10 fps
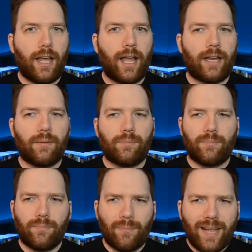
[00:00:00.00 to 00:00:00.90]
And it
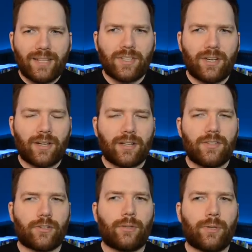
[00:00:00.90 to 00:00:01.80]
makes it a
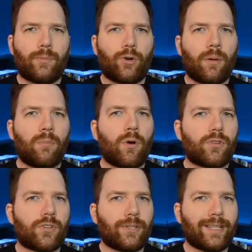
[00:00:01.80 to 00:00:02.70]
considerably more
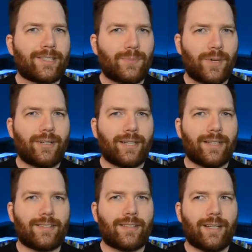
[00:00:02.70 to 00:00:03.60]
emotional
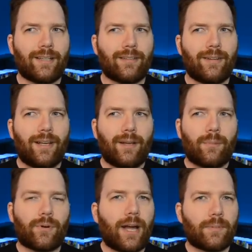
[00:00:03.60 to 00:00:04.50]
experience than
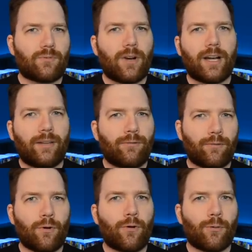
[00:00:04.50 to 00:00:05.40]
perhaps Rocky
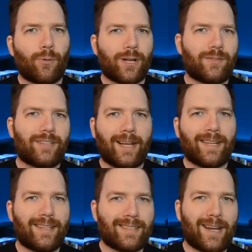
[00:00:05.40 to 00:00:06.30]
IV would have
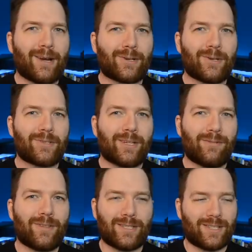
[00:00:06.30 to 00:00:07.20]
taken these characters
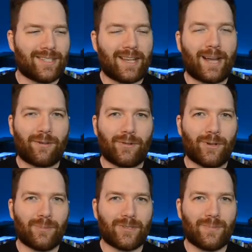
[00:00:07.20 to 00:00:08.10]
if this exact
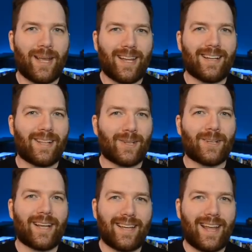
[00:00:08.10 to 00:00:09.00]
film was made in the
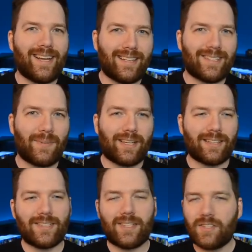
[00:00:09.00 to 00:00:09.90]
late 80s,
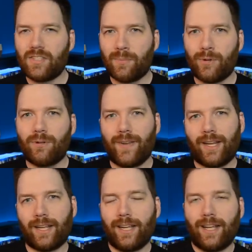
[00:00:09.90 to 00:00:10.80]
because this is a
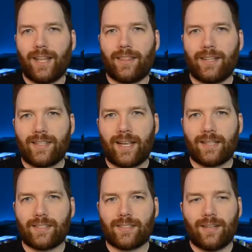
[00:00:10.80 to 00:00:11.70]
movie that
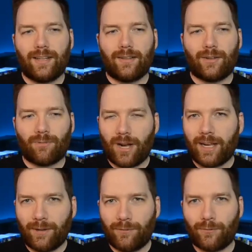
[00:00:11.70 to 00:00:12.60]
takes the
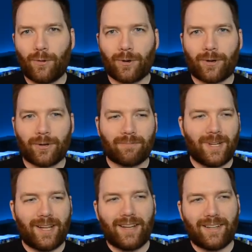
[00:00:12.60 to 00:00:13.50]
Rocky Four
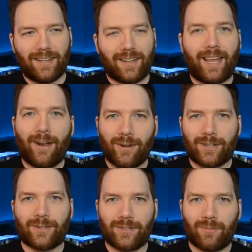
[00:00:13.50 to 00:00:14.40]
uh,
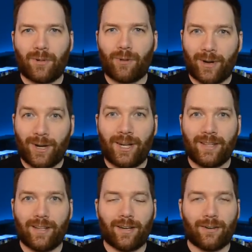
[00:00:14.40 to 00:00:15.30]
characters and what went
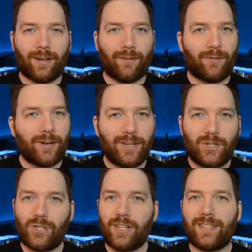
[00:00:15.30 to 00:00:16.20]
on there. A very
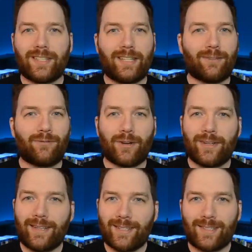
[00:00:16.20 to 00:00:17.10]
cheesy,
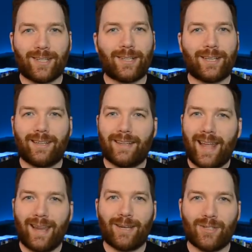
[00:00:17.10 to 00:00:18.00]
very silly
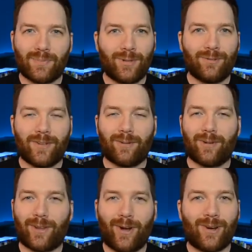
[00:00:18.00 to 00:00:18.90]
80s movie
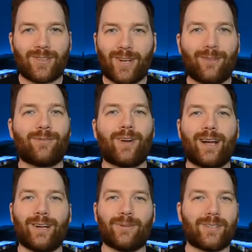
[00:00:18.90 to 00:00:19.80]
with Hearts on
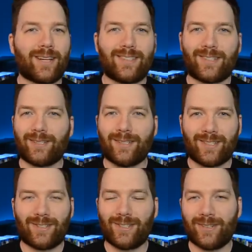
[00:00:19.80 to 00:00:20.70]
Fire, which I still
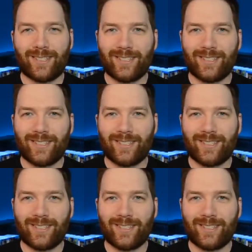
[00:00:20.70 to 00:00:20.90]
listen to and